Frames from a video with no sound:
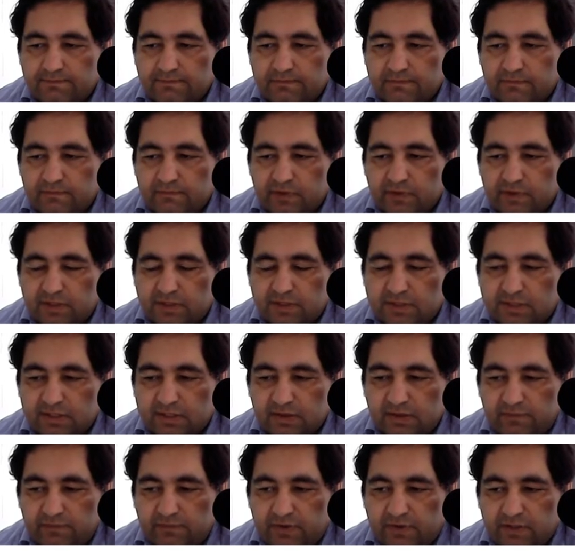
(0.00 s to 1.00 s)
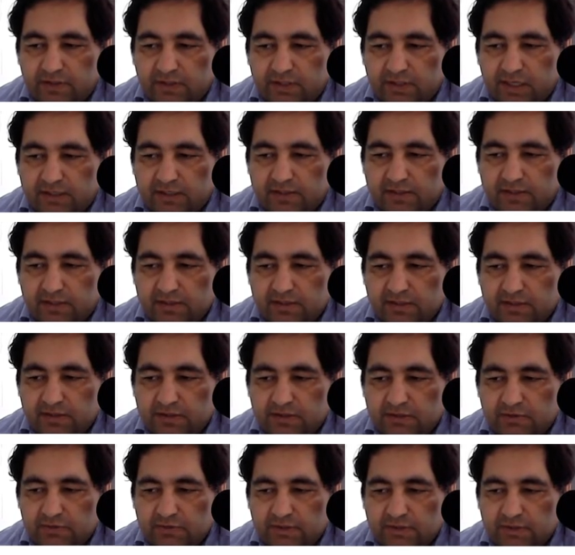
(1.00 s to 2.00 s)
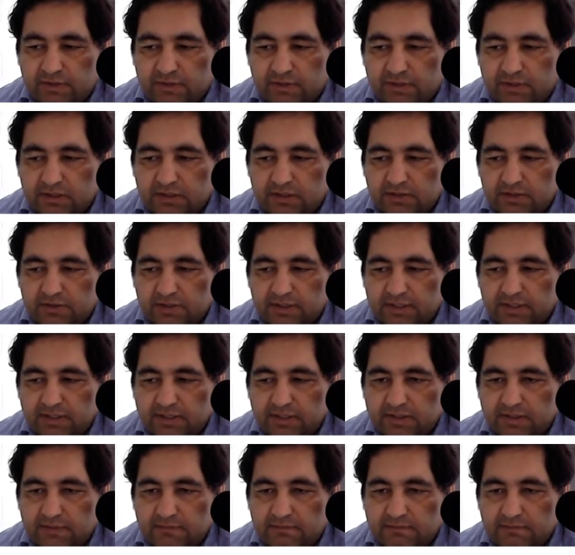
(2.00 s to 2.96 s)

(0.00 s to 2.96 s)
which is different, 120 degrees.